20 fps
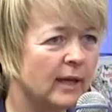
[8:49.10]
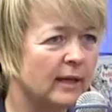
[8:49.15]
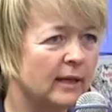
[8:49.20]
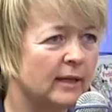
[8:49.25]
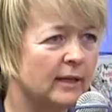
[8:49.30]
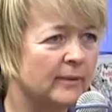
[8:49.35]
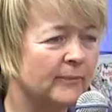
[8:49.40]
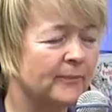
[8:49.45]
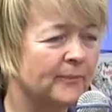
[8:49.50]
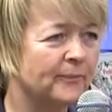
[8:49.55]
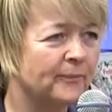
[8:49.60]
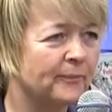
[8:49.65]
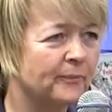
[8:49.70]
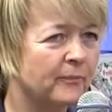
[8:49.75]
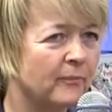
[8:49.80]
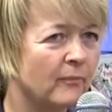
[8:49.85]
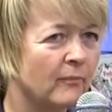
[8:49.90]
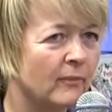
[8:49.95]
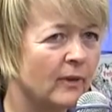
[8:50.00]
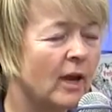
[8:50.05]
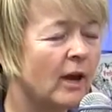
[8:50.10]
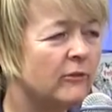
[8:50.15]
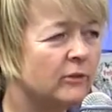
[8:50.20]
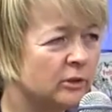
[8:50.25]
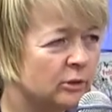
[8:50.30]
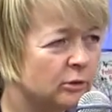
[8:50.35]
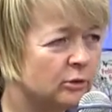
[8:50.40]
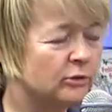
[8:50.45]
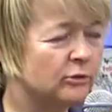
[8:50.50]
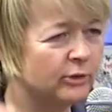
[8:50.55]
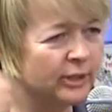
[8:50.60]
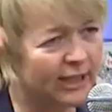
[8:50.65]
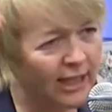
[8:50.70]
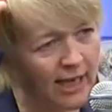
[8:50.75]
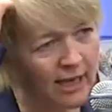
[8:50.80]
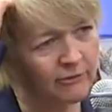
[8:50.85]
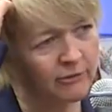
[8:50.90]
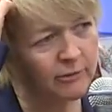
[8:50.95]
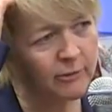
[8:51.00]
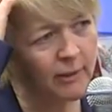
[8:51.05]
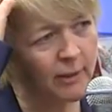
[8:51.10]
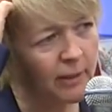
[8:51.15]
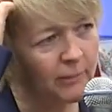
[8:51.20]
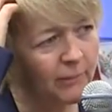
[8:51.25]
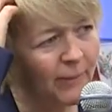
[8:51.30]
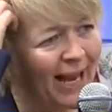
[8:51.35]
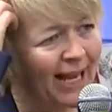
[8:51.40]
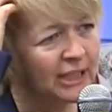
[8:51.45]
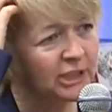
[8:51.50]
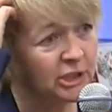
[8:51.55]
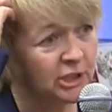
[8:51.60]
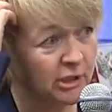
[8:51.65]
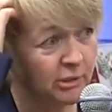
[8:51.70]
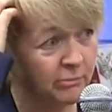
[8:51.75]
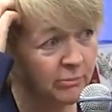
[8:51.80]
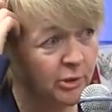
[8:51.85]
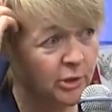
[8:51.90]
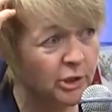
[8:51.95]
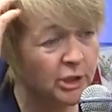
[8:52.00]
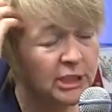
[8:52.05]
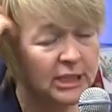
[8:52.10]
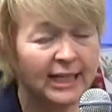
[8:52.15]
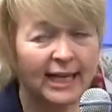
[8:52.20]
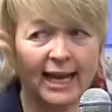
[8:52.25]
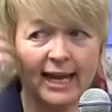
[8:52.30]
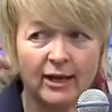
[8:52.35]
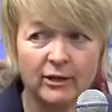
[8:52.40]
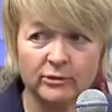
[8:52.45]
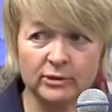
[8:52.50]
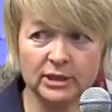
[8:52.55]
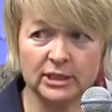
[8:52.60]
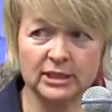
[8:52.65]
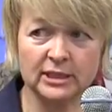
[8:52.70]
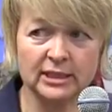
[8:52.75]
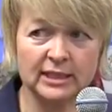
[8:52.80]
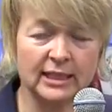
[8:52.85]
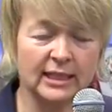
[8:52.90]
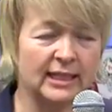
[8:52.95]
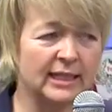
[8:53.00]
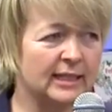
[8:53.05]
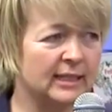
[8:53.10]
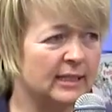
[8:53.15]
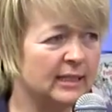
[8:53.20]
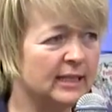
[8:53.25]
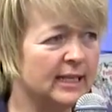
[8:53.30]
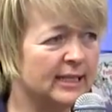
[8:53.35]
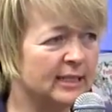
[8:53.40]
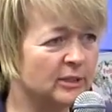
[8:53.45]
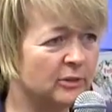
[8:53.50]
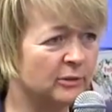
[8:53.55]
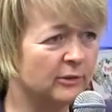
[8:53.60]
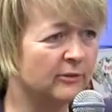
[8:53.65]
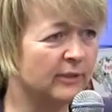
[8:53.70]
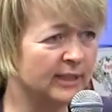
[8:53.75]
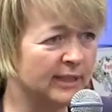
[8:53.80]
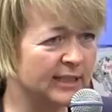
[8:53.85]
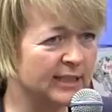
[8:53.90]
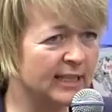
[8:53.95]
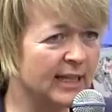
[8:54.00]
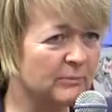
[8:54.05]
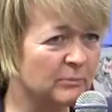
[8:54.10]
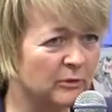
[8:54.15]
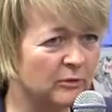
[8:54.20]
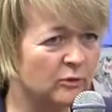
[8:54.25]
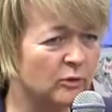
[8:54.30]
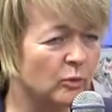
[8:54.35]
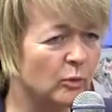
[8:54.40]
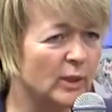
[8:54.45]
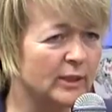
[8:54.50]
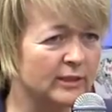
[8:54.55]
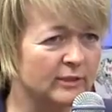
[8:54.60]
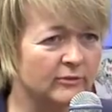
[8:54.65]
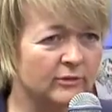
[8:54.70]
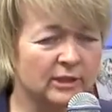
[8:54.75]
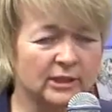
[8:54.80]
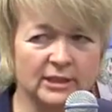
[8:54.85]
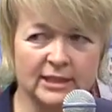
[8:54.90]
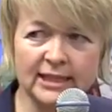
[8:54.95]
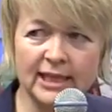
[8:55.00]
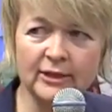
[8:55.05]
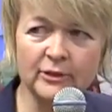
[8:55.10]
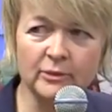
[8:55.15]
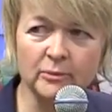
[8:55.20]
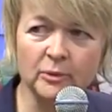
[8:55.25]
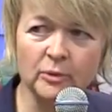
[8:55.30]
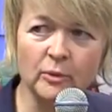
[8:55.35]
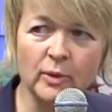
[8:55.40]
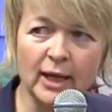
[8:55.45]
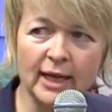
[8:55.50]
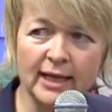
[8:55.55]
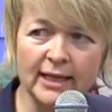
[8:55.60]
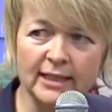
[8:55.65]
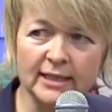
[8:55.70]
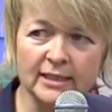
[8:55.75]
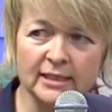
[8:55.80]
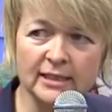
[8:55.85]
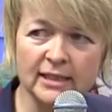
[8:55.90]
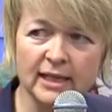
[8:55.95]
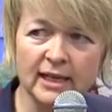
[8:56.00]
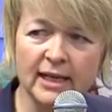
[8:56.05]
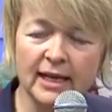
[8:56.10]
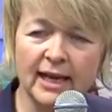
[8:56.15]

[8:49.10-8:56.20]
um, of an ordinary life, a, a, passion bursting out in, in sort of, as I said before, wonderful and terrible ways.